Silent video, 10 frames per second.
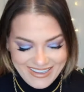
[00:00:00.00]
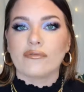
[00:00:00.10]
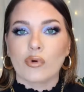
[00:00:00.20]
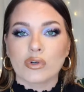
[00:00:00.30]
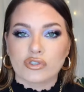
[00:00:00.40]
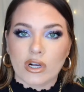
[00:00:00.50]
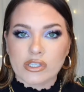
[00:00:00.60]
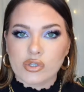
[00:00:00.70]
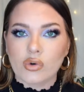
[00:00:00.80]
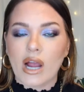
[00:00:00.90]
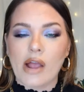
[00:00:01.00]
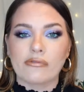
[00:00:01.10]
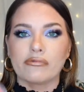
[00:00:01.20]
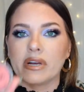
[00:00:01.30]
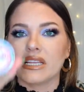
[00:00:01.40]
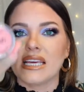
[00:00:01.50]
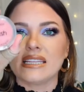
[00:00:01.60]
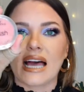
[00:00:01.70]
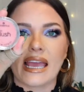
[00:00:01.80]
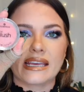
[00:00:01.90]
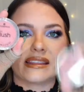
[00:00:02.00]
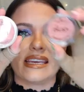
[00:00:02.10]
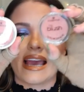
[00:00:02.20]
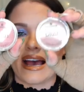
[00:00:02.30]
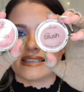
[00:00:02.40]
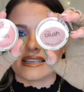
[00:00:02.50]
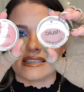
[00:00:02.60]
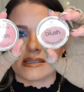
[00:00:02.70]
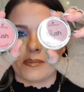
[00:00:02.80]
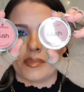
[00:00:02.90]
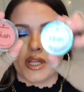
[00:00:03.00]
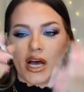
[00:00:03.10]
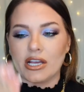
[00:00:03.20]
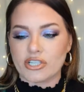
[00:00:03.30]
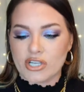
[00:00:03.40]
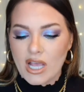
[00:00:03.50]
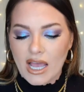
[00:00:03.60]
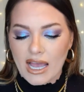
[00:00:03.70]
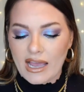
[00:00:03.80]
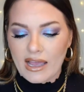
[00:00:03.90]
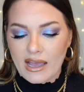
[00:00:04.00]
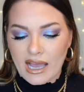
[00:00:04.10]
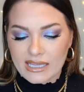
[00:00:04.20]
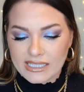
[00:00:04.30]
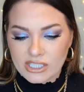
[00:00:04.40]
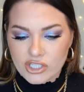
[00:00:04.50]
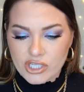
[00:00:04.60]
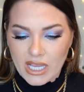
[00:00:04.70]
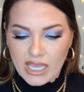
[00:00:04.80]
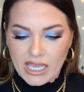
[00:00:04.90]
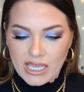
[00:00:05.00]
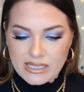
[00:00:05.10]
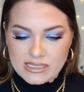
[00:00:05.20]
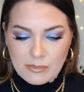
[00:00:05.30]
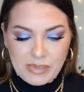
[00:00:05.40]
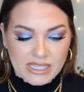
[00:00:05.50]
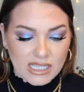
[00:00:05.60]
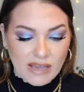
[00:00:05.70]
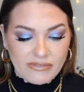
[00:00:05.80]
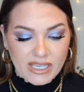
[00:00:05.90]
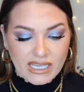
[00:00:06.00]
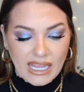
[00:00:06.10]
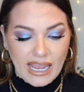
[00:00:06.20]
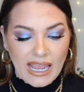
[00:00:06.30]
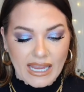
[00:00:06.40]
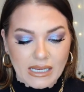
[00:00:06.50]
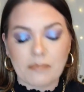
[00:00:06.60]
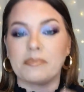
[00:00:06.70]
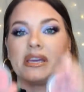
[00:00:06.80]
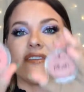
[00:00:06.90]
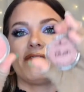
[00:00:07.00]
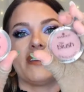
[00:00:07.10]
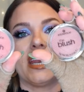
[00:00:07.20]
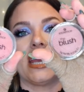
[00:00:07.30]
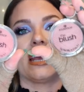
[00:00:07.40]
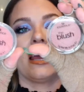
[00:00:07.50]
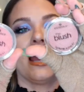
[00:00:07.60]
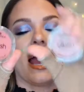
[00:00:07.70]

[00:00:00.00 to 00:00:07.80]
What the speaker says: For drugstore, I really like the Essence blush. I like the shades Beloved and Befitting.